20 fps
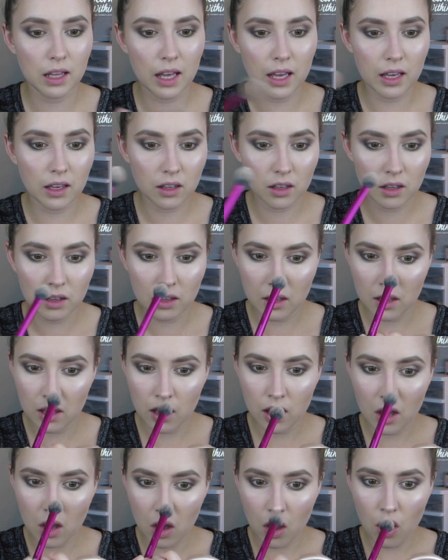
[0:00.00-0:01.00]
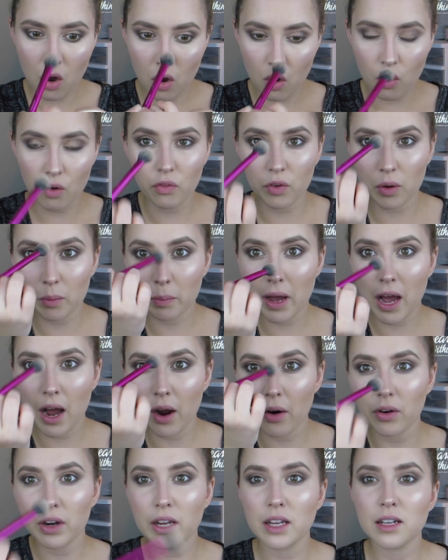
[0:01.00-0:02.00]
like
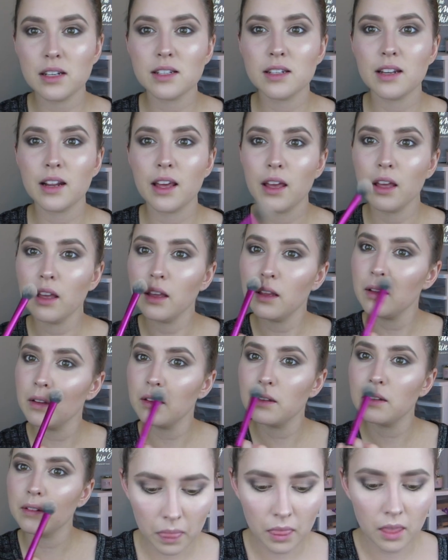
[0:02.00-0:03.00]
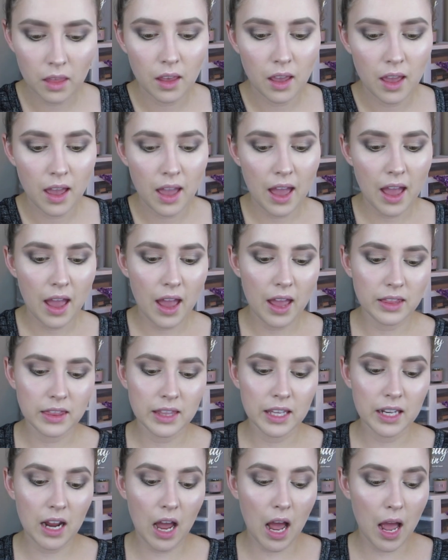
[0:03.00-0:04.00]
overpowering today. And
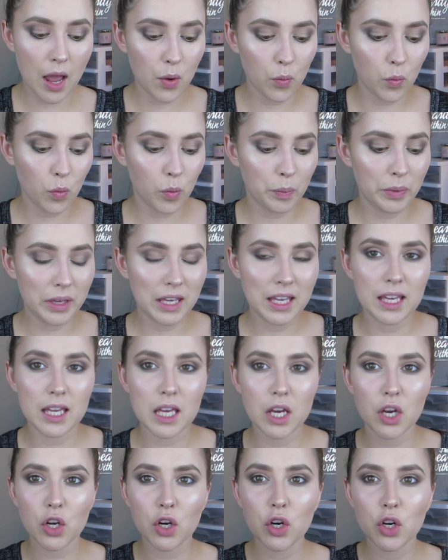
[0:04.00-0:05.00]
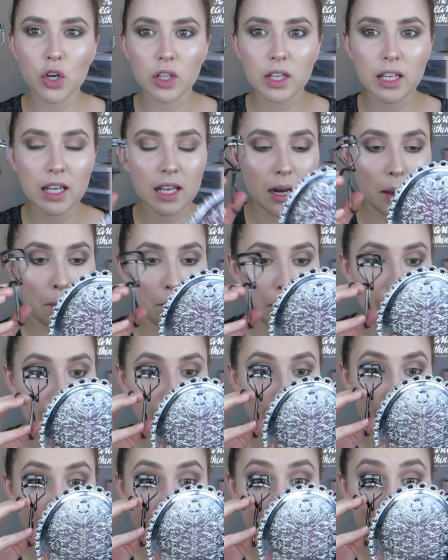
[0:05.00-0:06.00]
then I will be curling
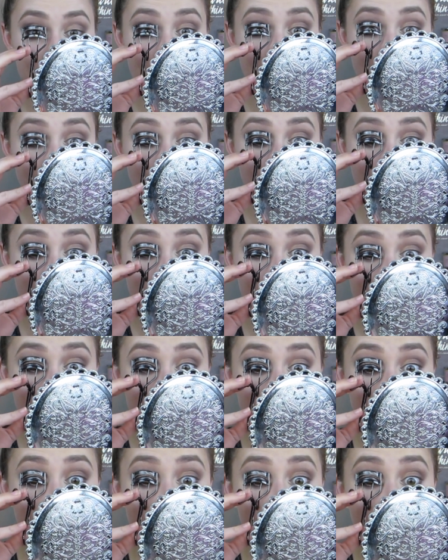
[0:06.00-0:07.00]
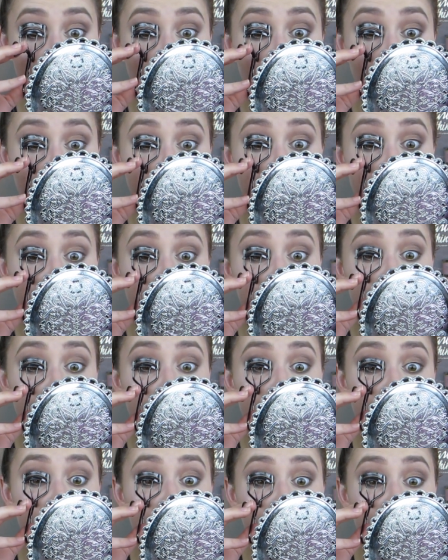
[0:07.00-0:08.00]
my lashes before we
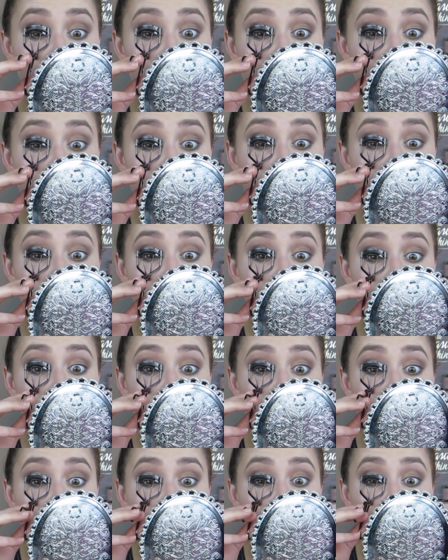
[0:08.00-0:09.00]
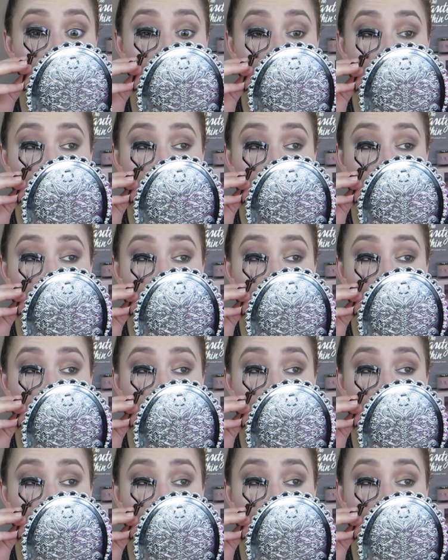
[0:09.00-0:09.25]
apply our mascara.